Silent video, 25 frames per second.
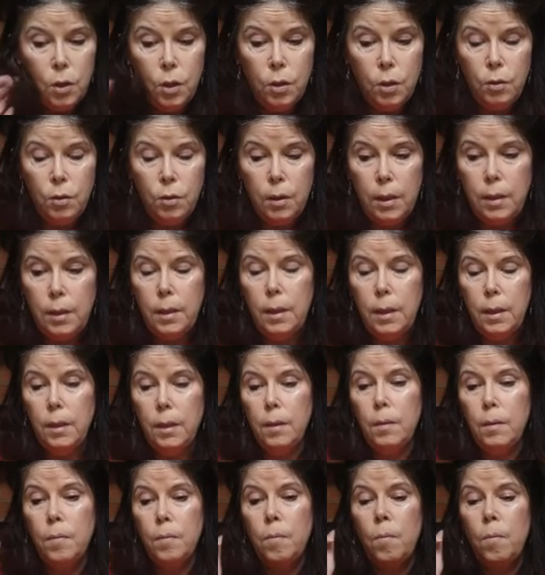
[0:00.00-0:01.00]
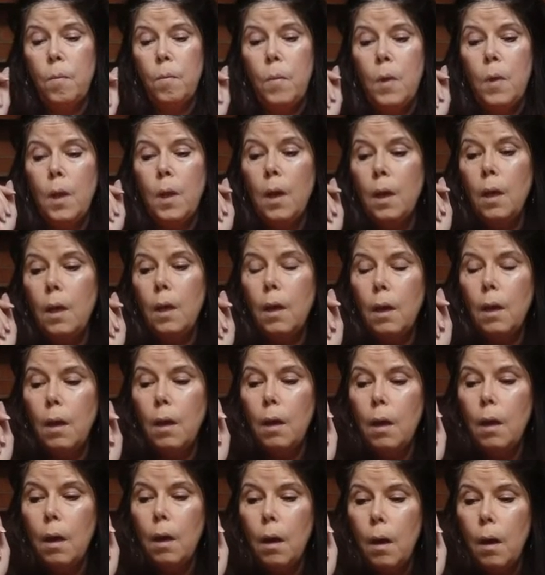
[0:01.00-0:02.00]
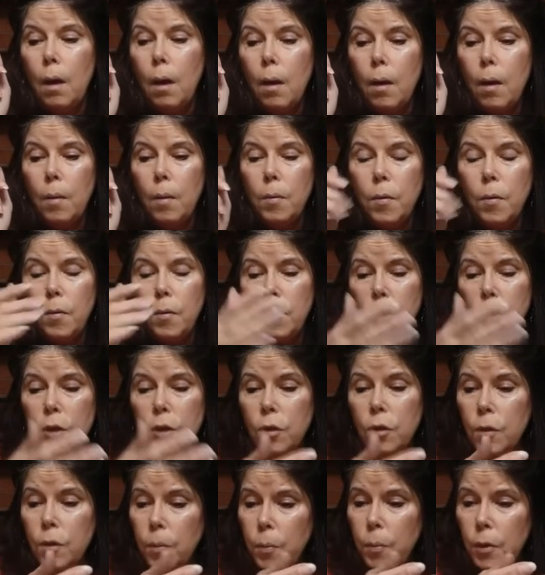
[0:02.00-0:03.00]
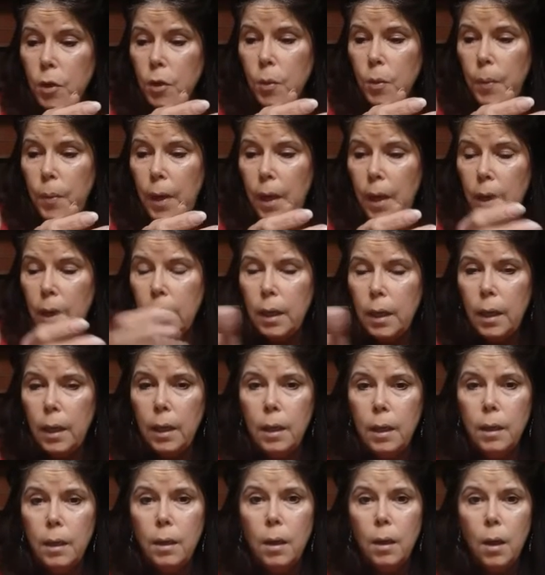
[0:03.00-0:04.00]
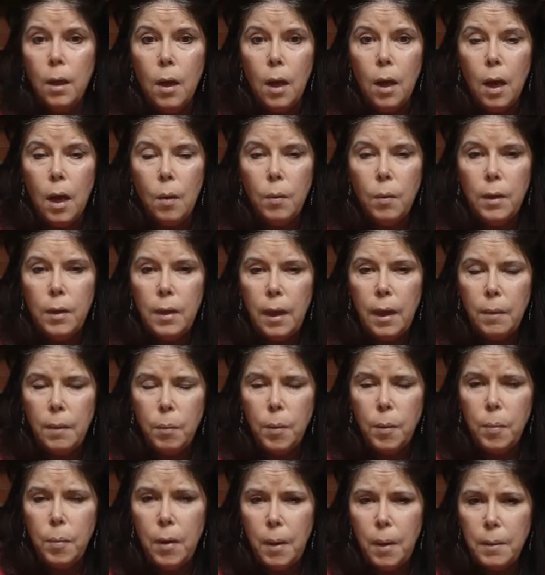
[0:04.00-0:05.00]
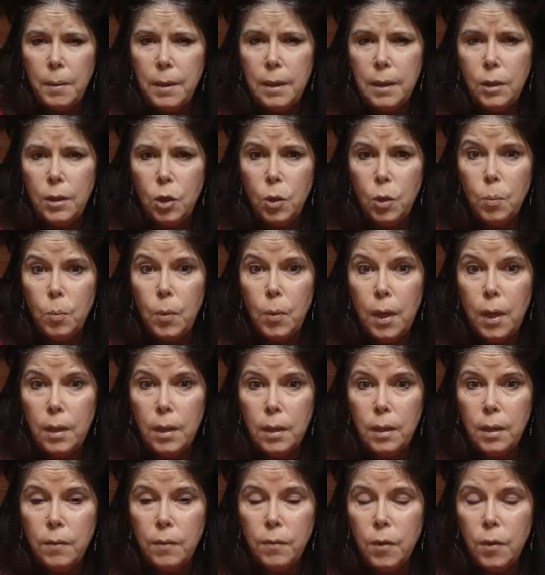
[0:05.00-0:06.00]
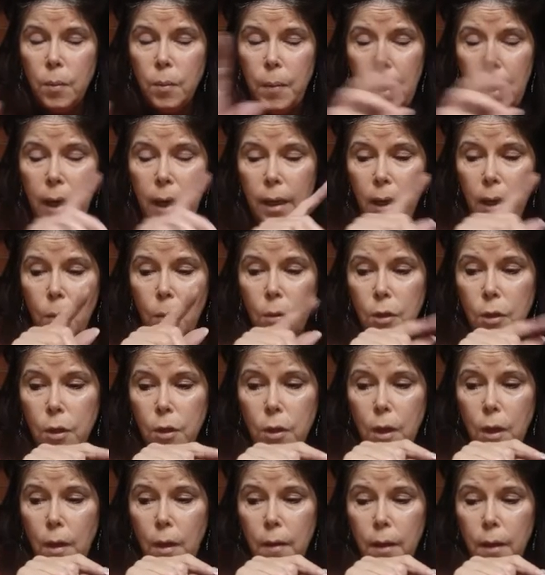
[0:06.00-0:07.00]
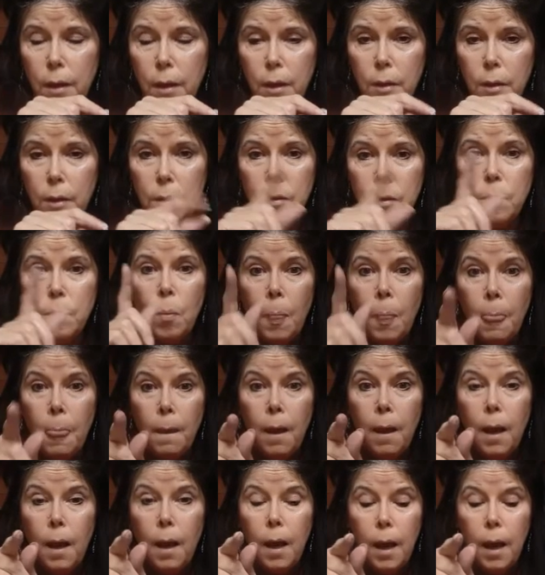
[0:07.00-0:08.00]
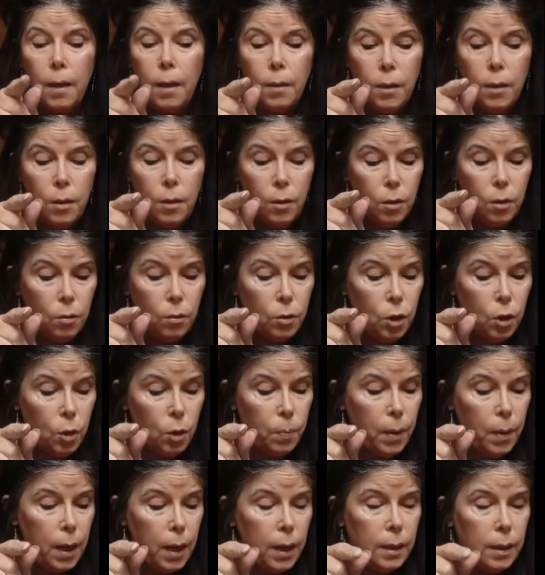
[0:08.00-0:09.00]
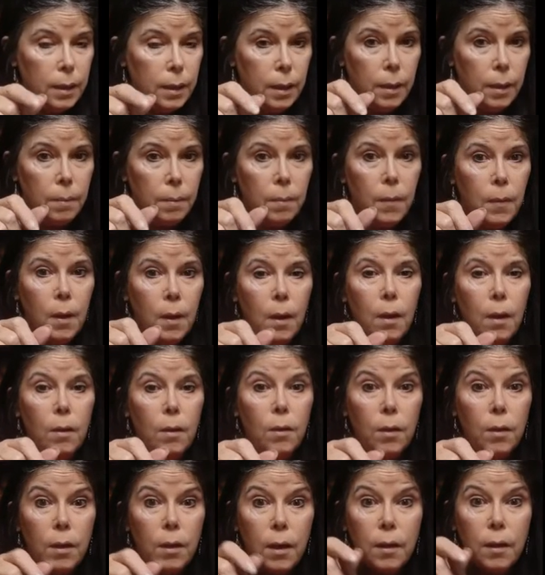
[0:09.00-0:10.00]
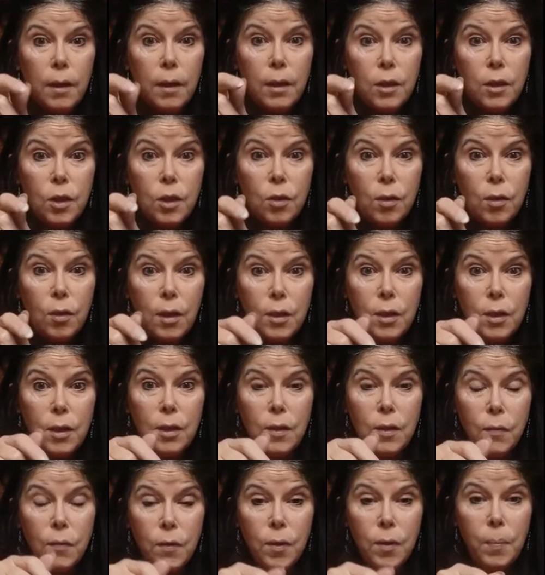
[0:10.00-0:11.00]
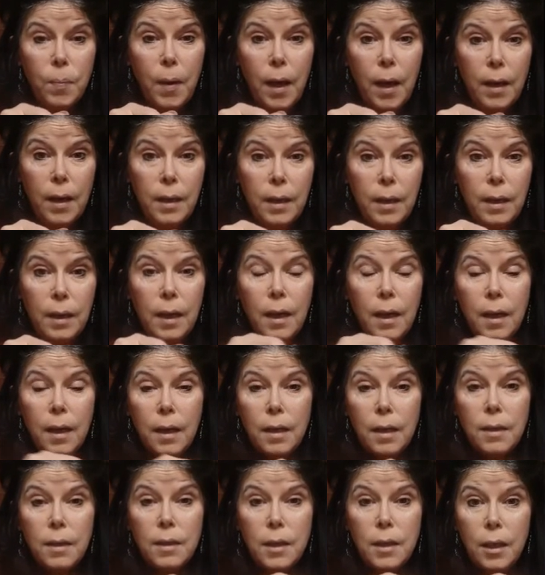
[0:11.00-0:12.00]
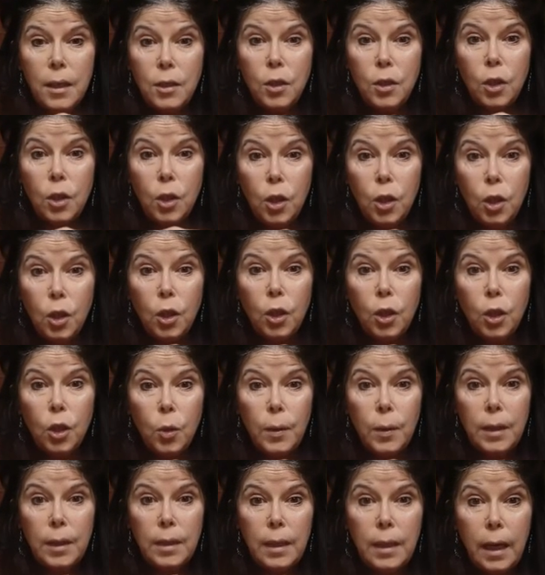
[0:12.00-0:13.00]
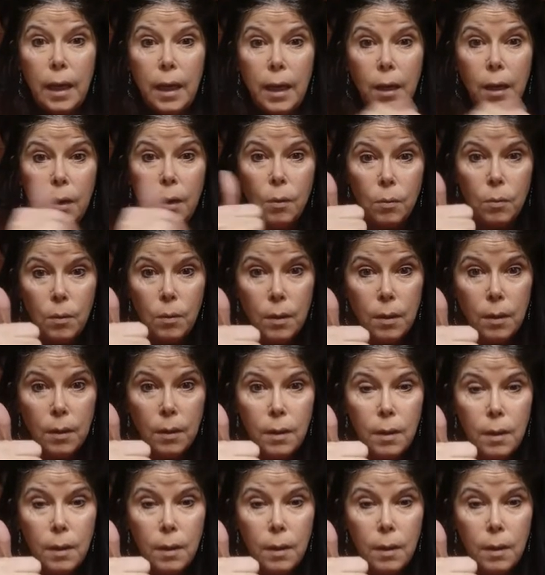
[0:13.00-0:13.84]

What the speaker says: Cute idea. Of course, you can put your batting in. And we probably send you muslin for the backing, which is all I use. And you'll do your binding. Look, the instructions for the binding say to glue it down.